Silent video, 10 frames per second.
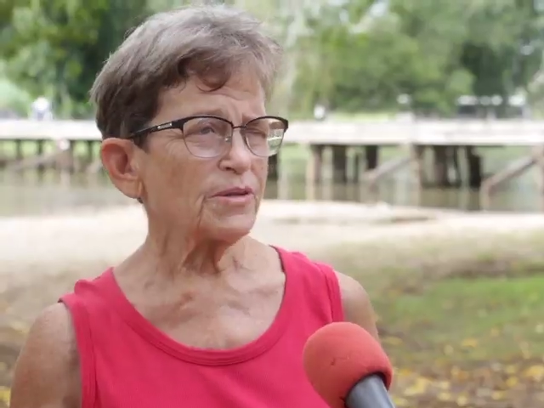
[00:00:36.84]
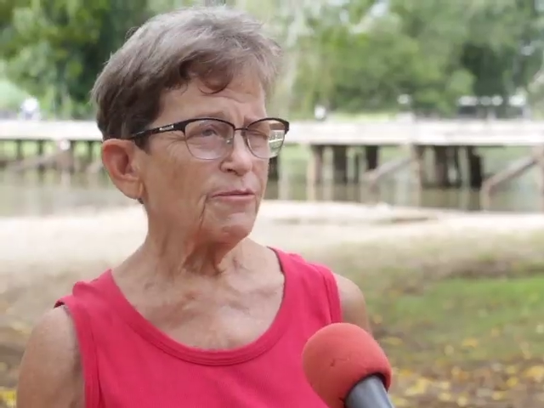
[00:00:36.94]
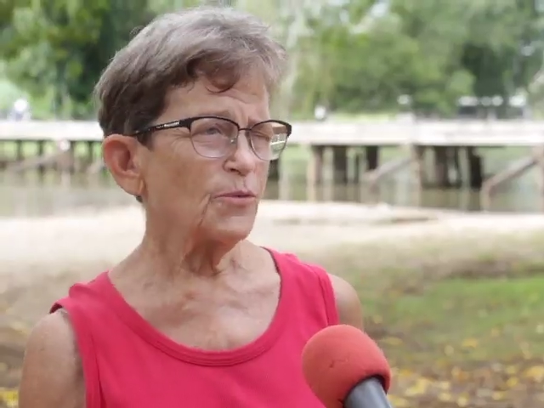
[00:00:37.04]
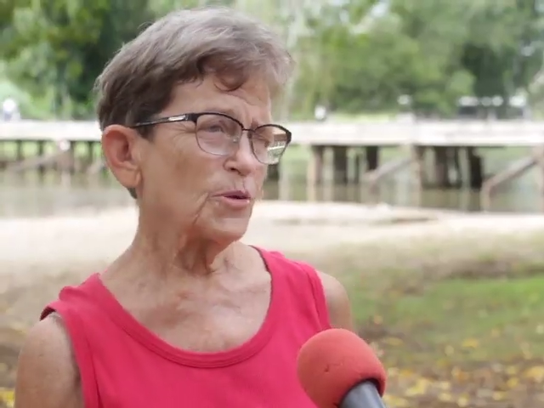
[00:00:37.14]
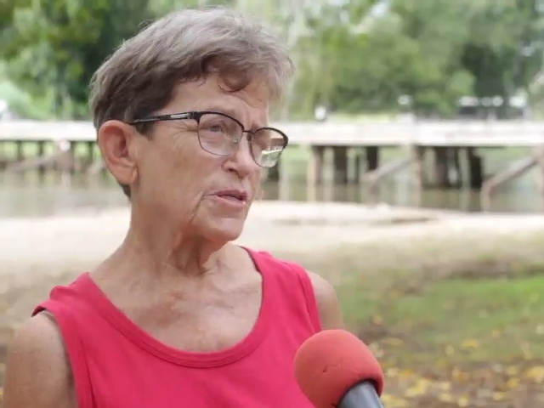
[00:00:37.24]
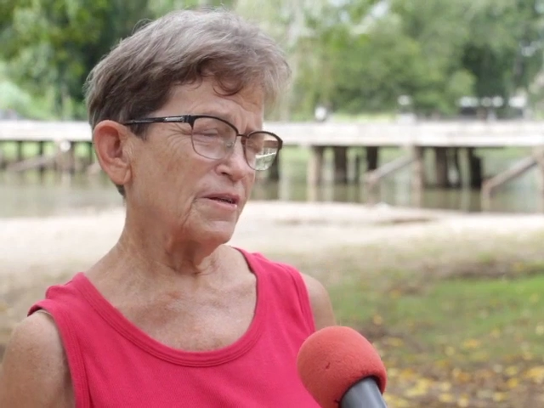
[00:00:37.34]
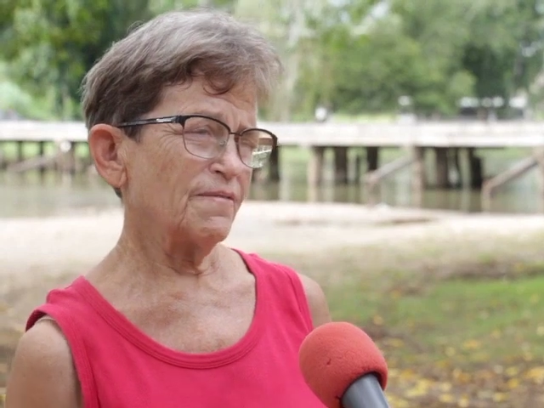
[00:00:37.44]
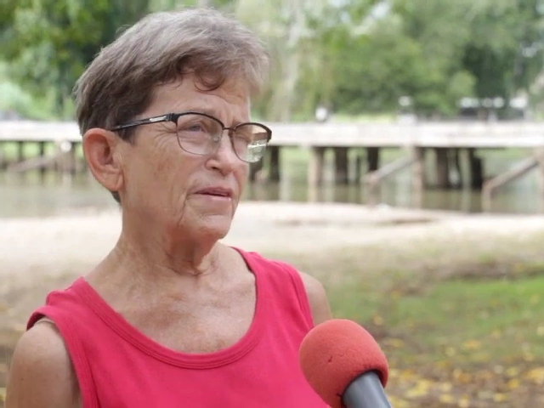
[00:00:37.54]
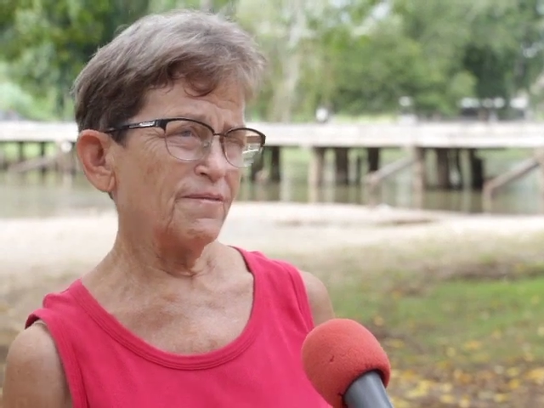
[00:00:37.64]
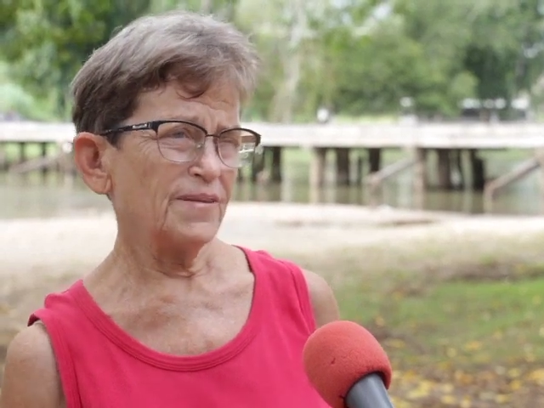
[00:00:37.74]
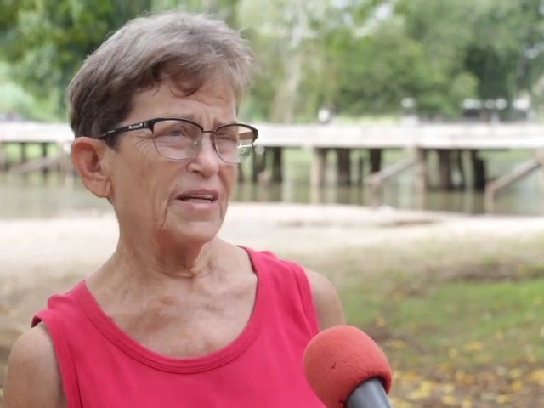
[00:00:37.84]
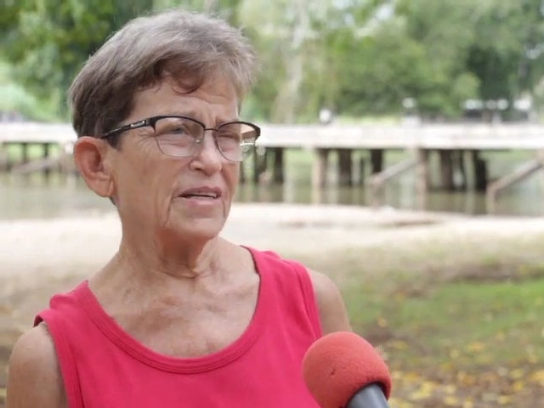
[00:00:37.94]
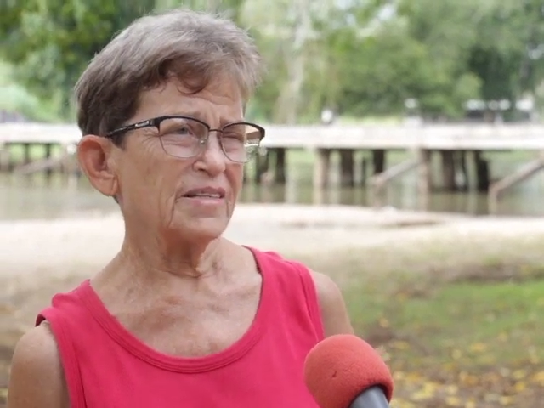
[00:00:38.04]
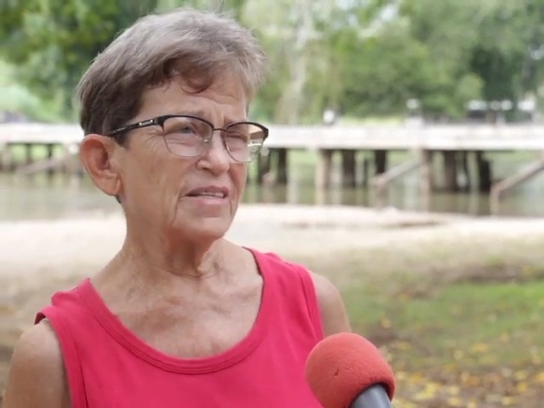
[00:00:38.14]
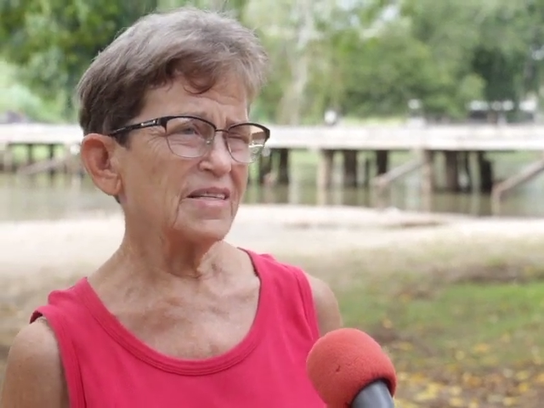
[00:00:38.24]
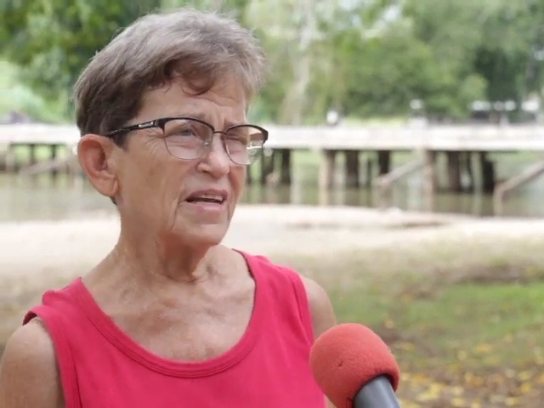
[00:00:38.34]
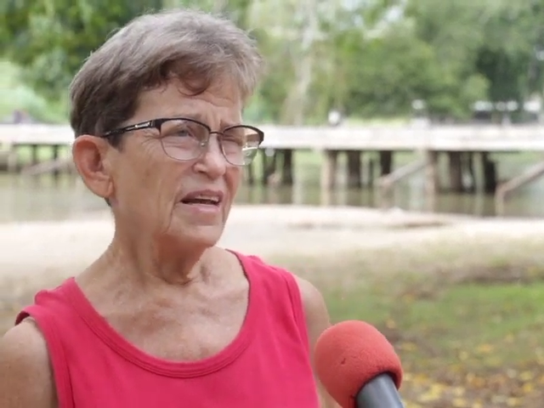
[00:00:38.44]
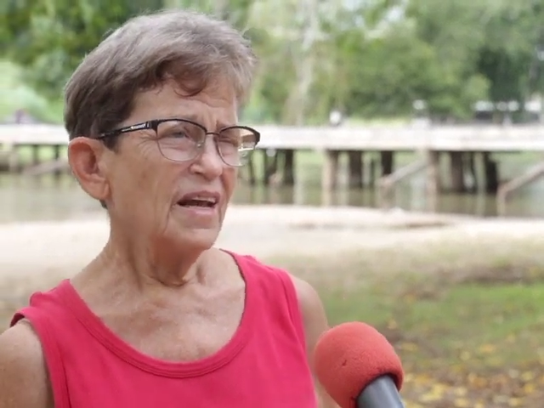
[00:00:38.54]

with the force of the floods.